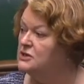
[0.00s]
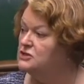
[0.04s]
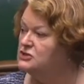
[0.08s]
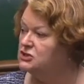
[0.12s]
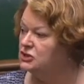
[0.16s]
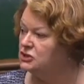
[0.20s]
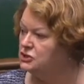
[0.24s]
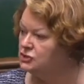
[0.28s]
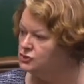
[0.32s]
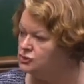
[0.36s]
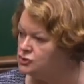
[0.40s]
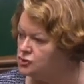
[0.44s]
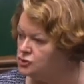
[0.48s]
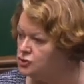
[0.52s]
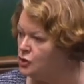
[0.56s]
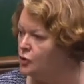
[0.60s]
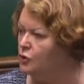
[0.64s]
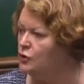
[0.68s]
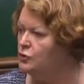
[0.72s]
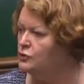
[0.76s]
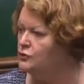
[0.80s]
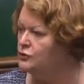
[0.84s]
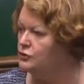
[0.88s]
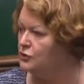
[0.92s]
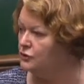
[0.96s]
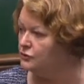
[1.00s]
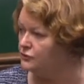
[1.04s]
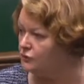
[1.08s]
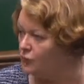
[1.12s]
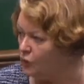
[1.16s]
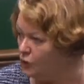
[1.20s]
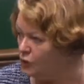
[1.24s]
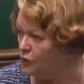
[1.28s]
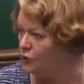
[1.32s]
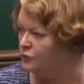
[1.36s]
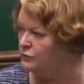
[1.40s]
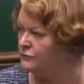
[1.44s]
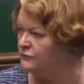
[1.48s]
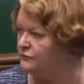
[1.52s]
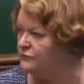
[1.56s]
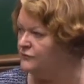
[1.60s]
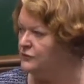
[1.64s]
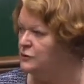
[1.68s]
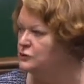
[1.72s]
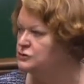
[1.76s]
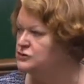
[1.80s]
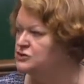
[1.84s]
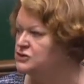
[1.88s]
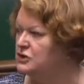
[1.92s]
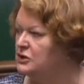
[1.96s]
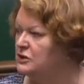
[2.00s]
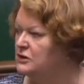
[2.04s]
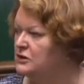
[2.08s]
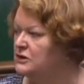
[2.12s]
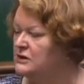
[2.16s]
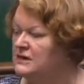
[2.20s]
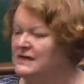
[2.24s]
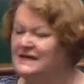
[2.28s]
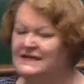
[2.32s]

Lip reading: to control your own future